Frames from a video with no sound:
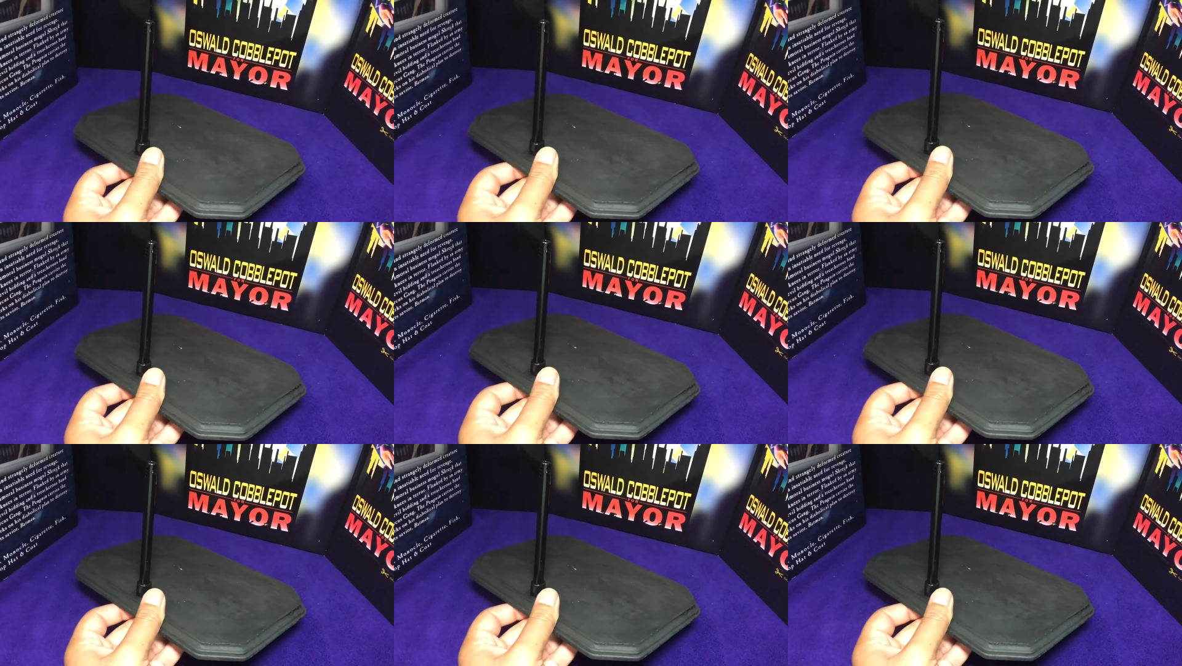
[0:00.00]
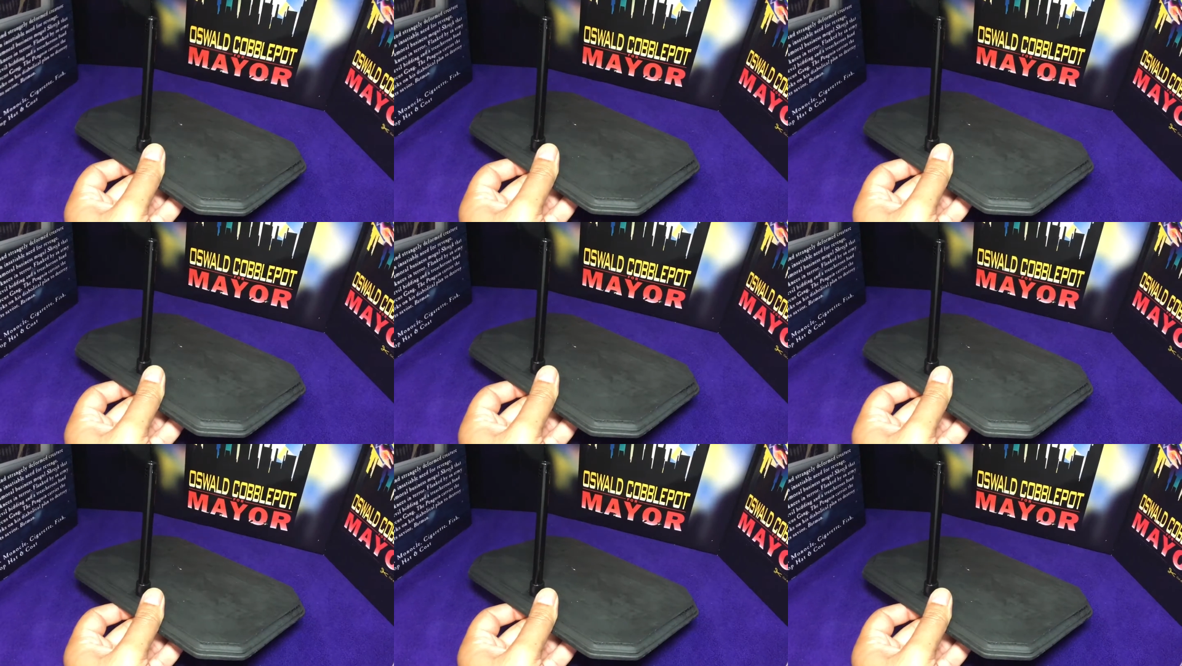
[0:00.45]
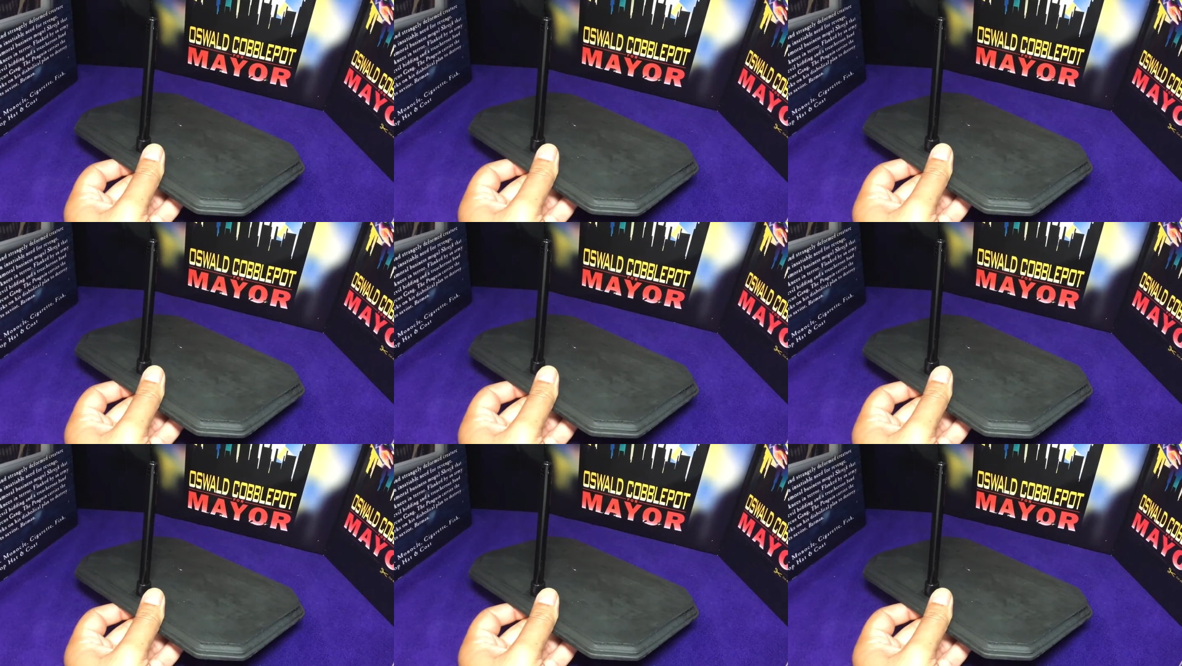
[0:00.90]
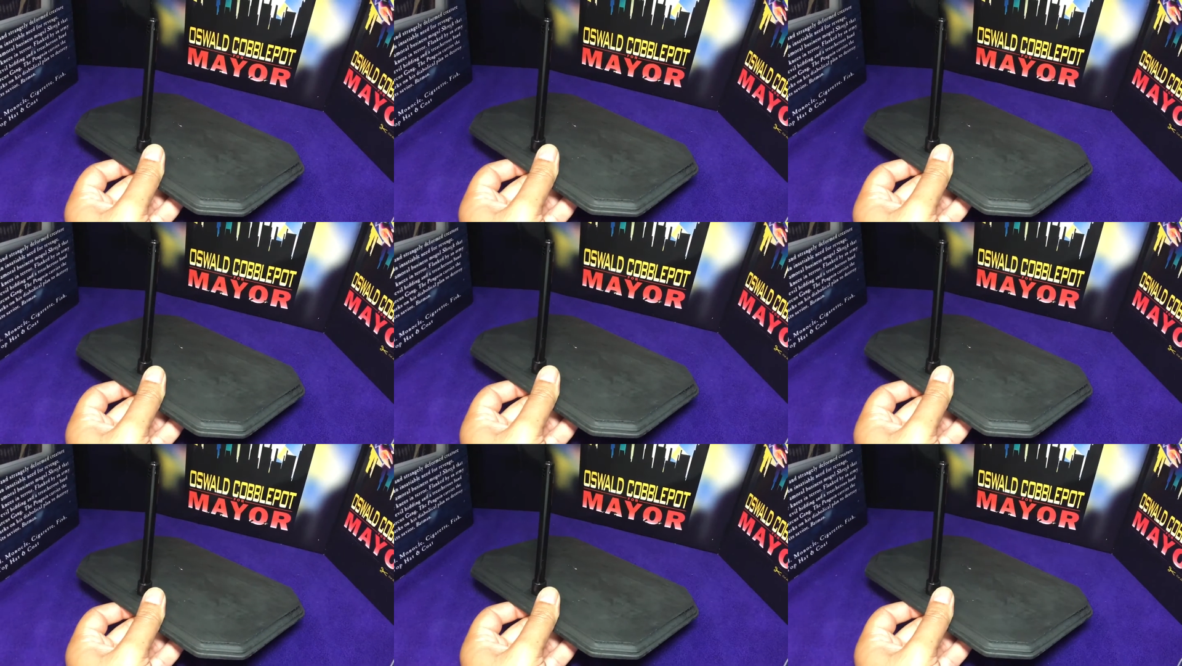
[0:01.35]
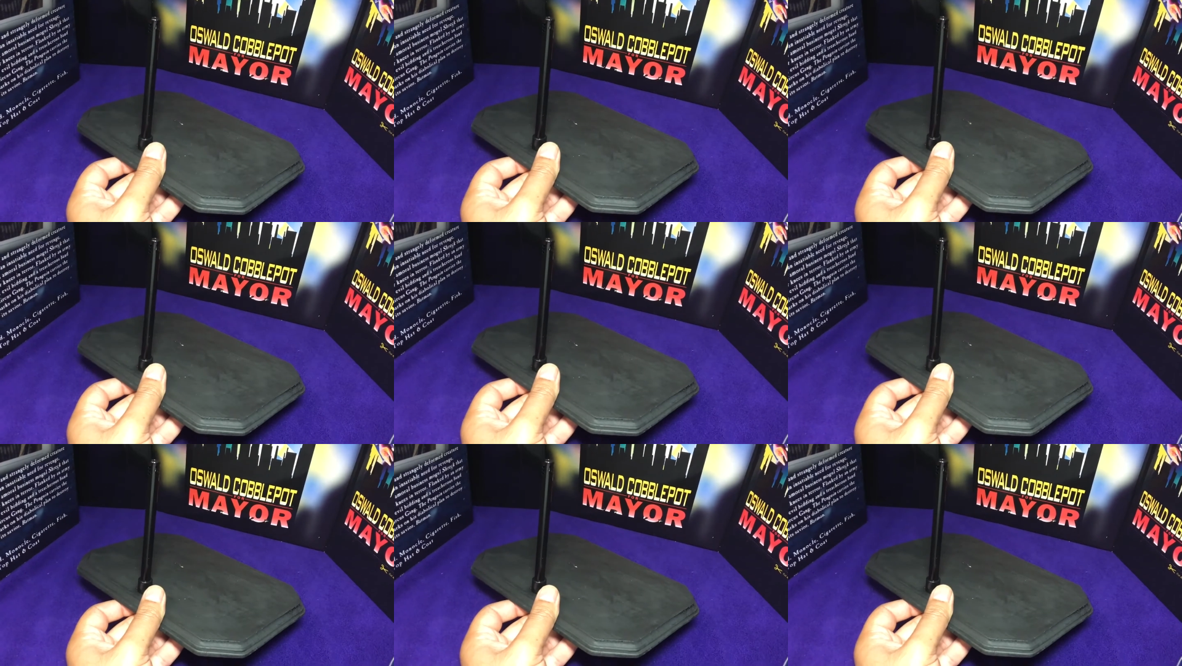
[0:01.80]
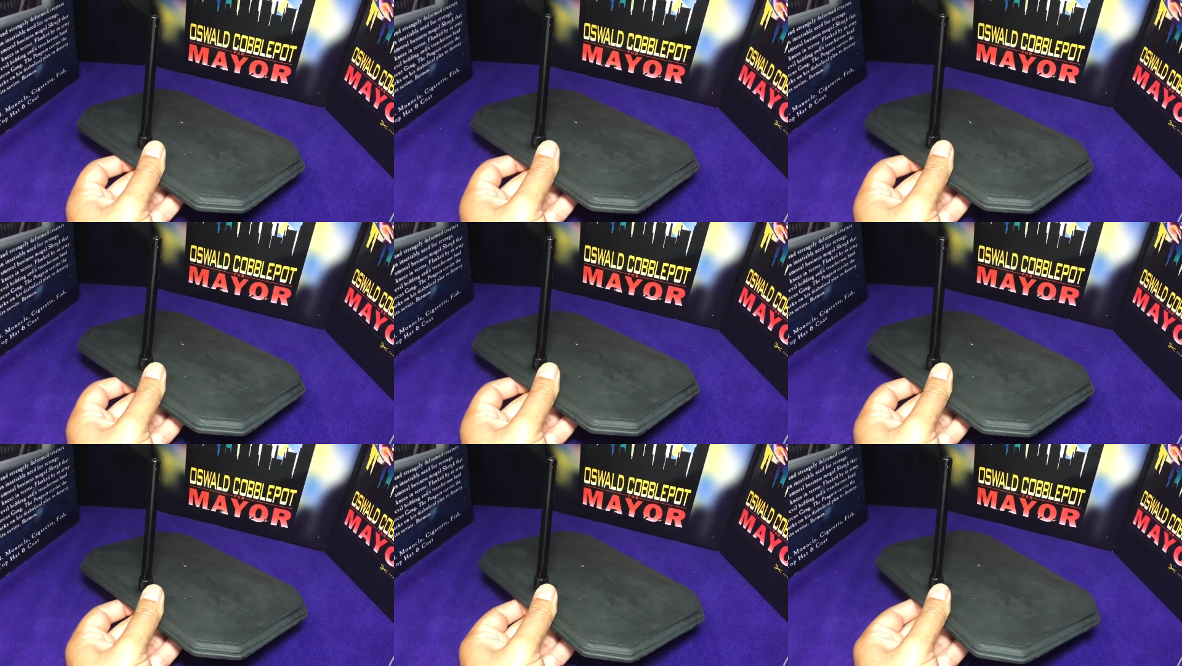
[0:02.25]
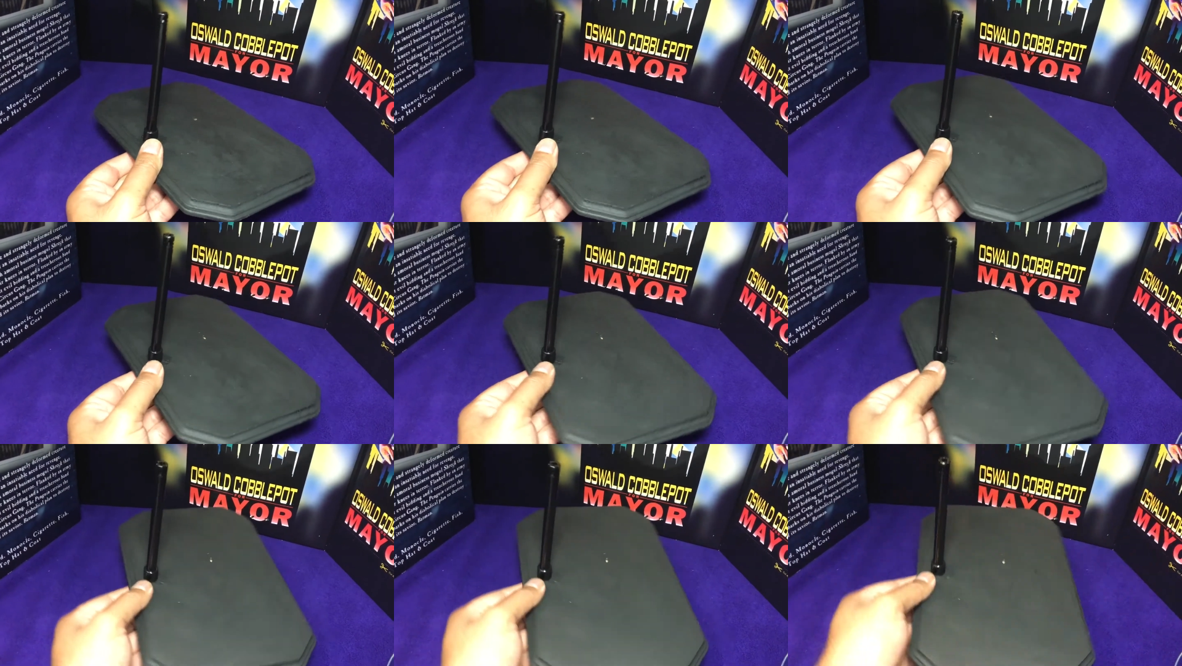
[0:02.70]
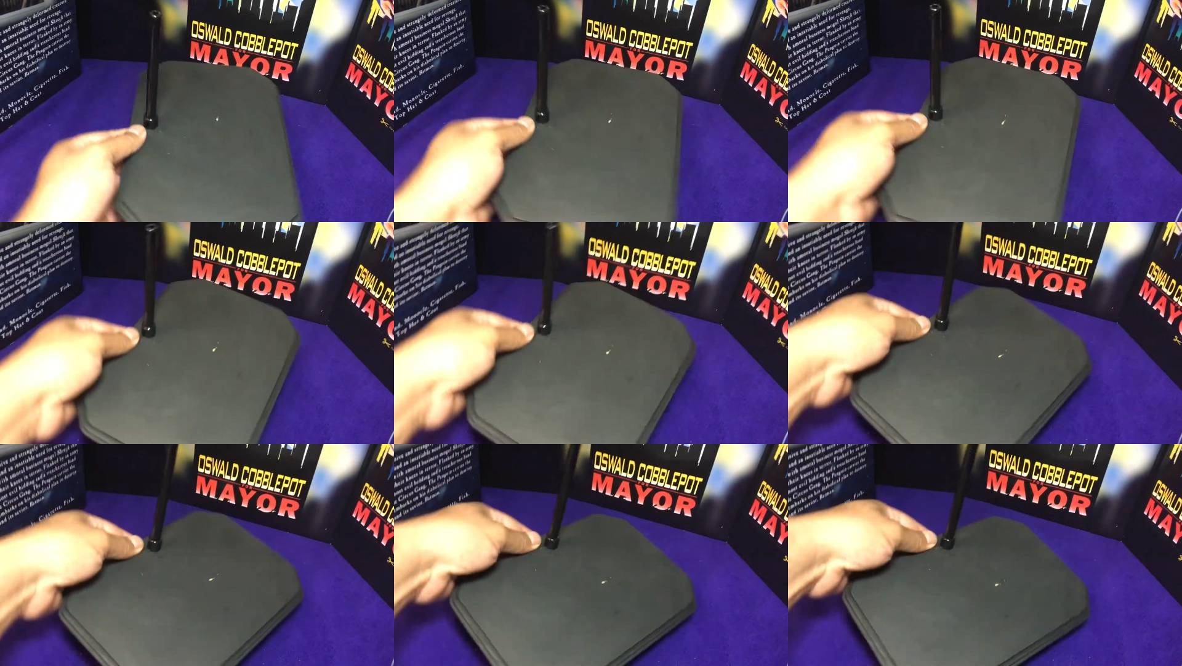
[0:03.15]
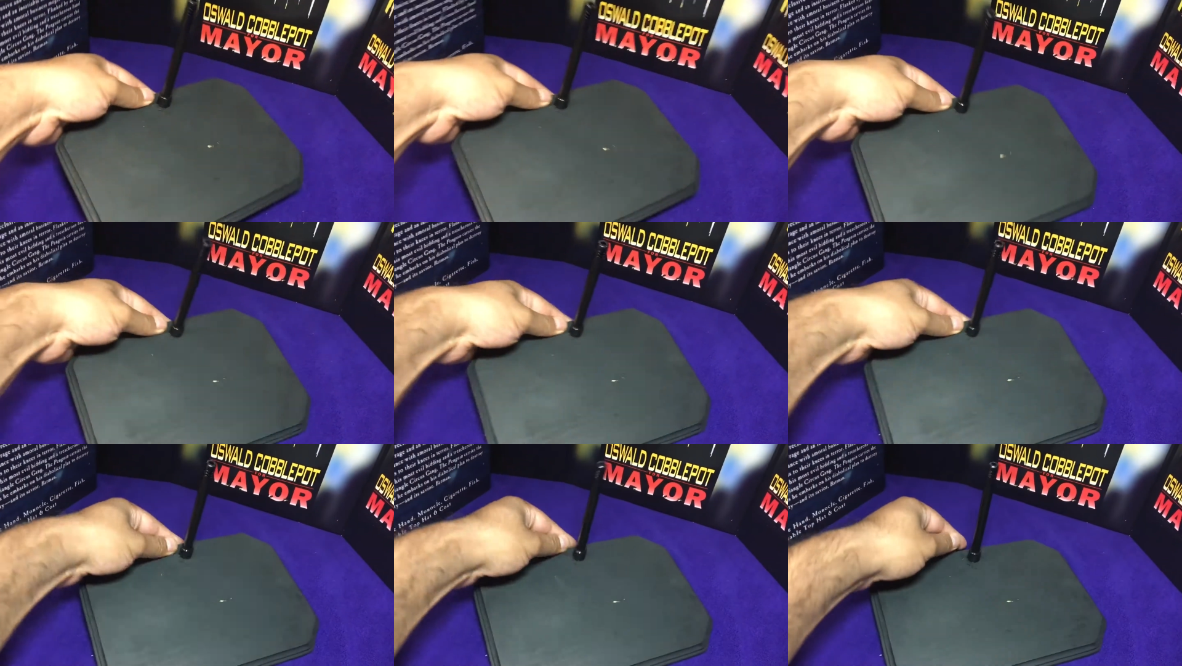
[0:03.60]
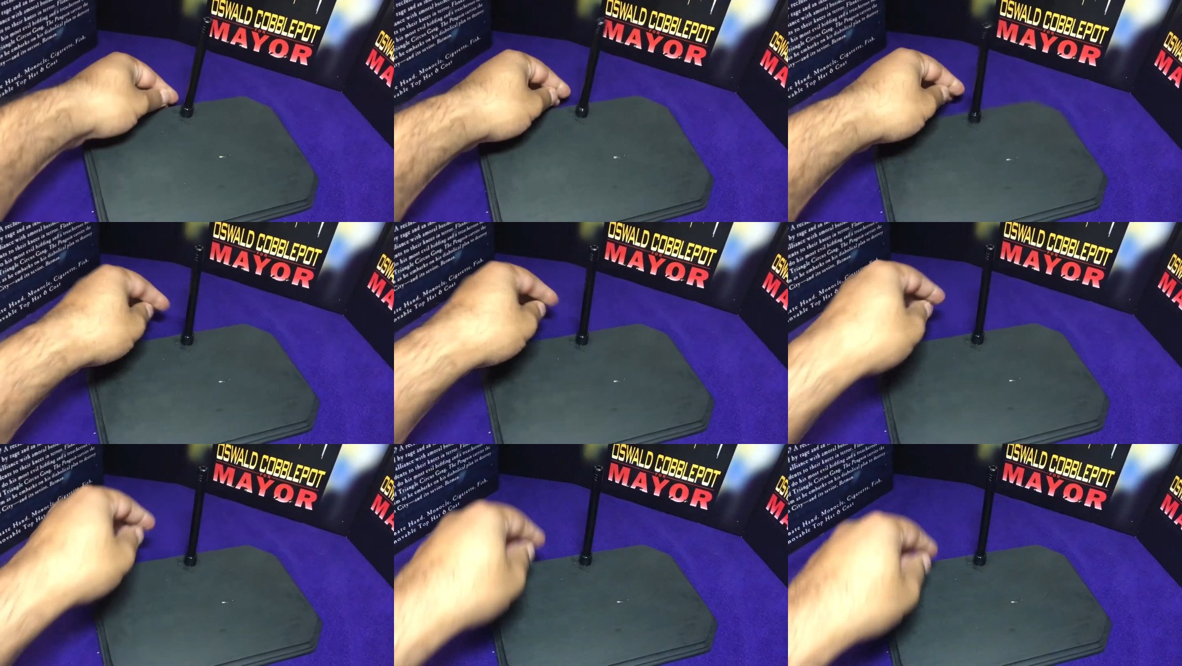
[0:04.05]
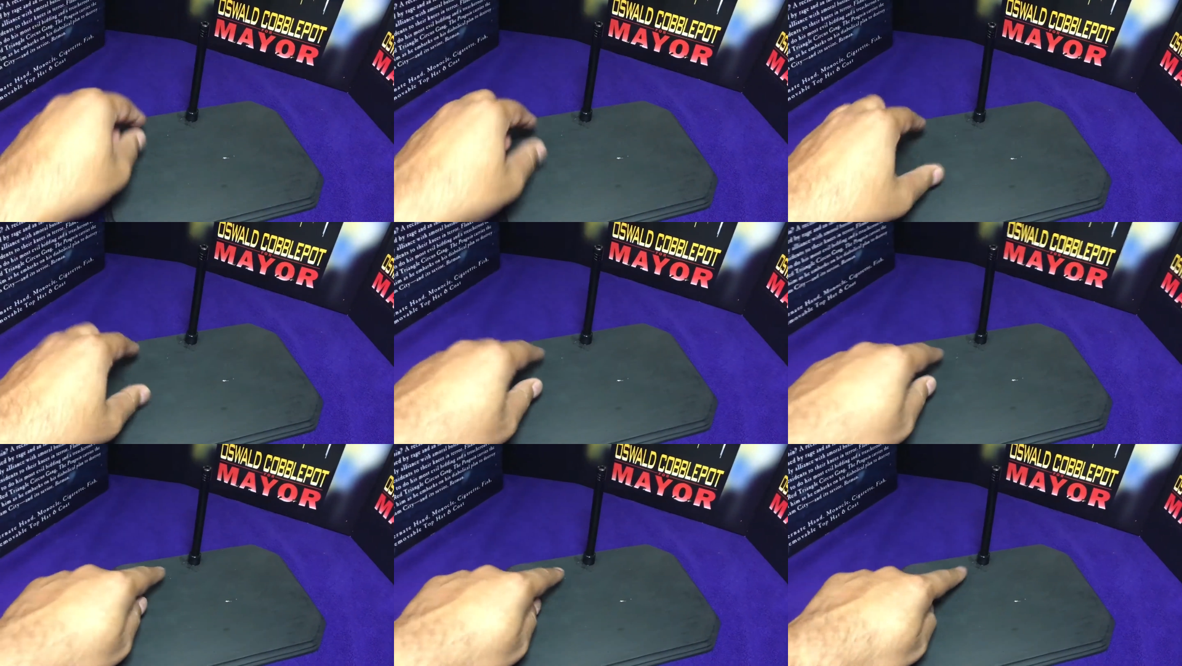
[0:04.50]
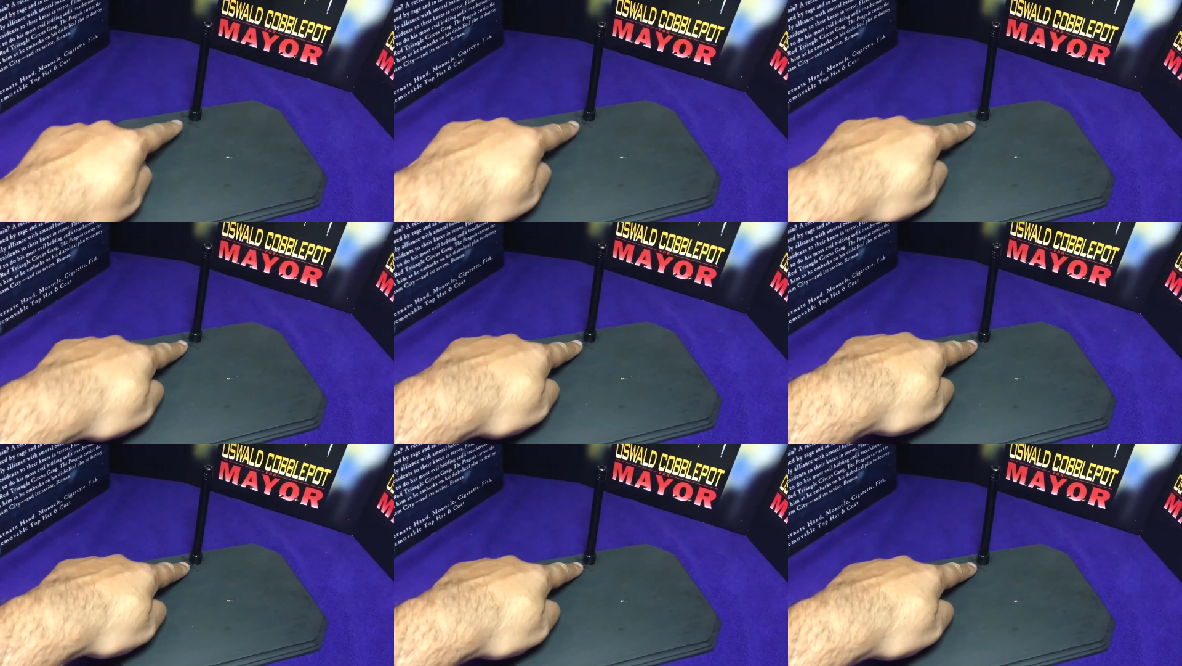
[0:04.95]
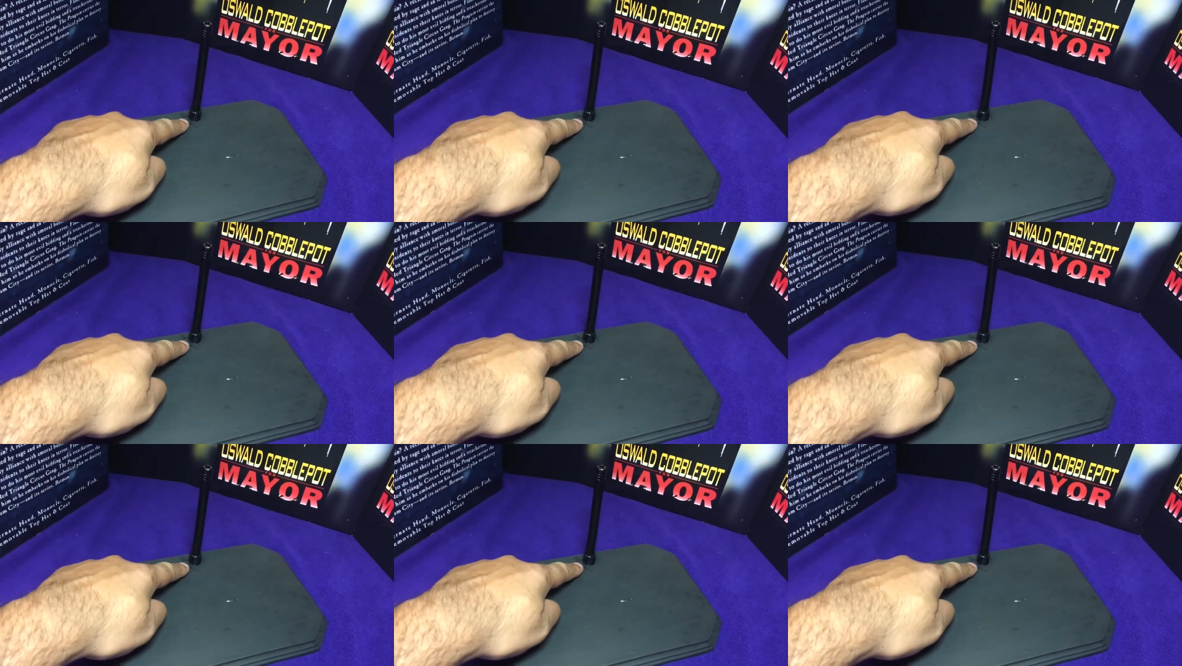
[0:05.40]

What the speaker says: (no speaker visible)